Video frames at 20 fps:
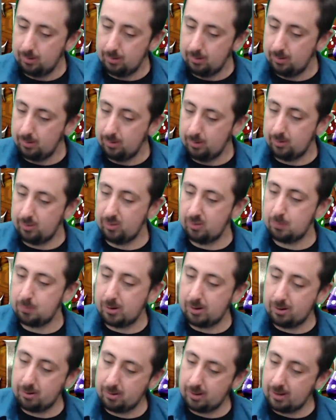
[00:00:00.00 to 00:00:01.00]
So
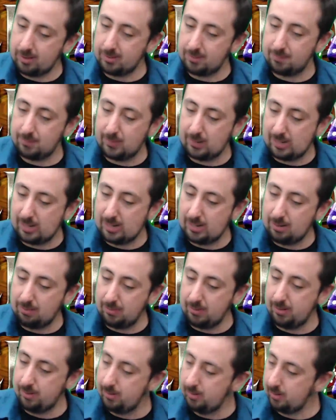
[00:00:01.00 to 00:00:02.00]
Spider gets a
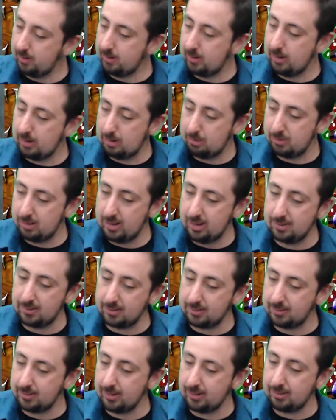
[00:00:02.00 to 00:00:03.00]
5, Goblin has a
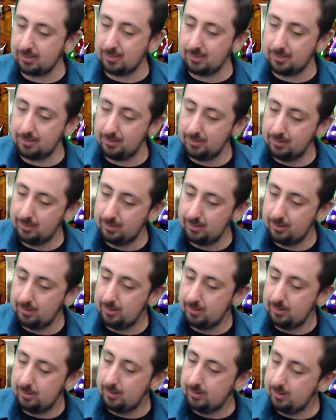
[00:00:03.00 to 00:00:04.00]
6,
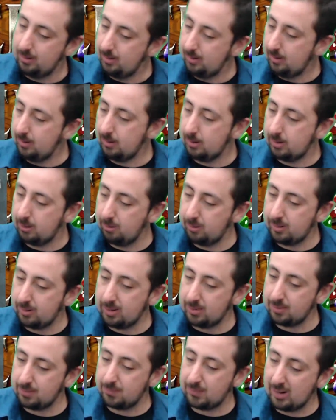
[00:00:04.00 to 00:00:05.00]
Ghost
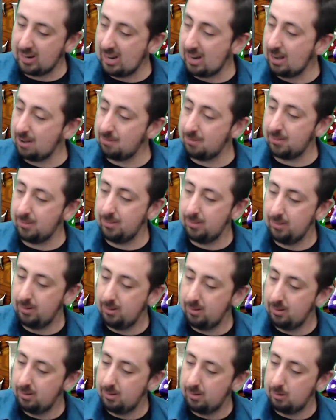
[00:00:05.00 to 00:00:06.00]
has a 5,
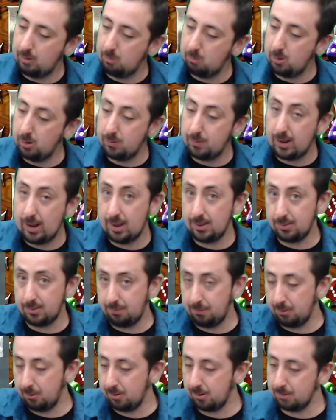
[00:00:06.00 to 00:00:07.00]
a Wolf has a
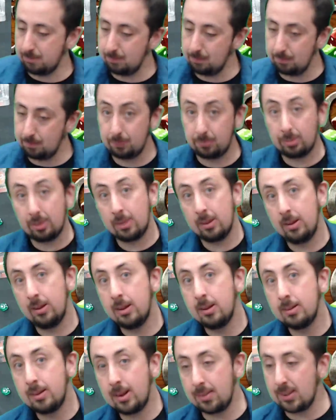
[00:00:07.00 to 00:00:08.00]
4.
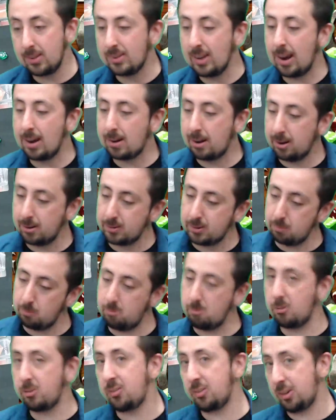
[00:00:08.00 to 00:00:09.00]
Now the attack cards are
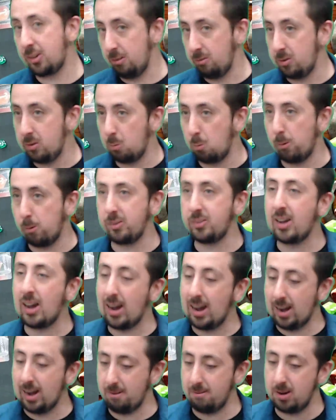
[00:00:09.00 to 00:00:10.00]
more skewed towards
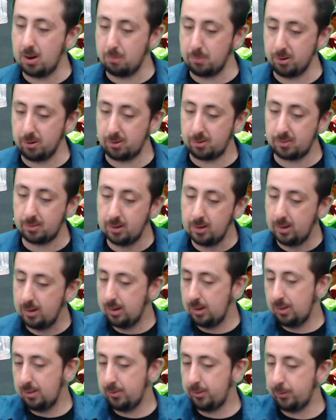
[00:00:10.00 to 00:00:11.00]
higher numbers,
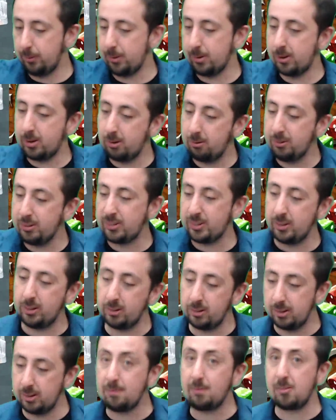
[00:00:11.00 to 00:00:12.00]
so they're always going to
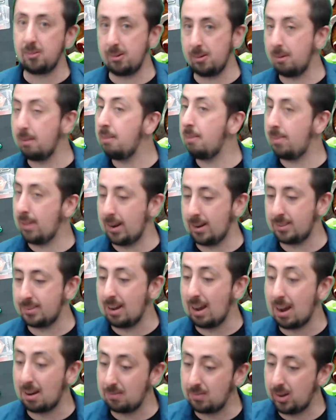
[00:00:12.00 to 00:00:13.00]
look for that
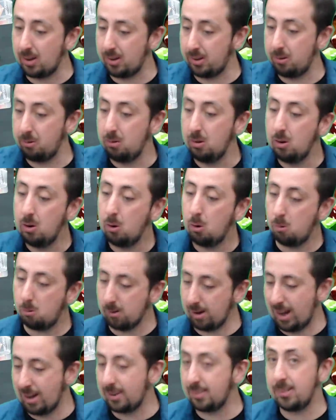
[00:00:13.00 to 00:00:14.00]
attack value or
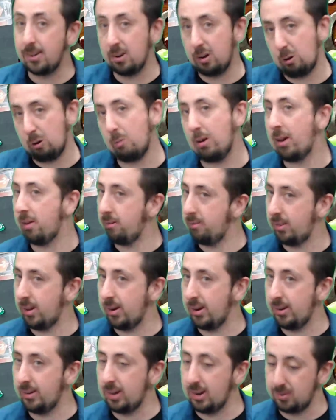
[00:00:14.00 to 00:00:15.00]
anything greater than
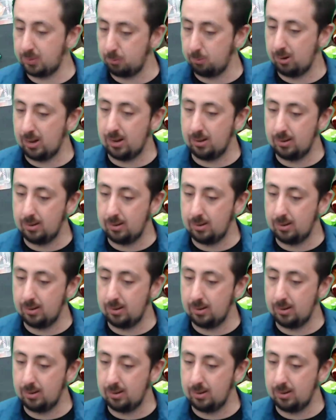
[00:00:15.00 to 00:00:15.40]
it as well.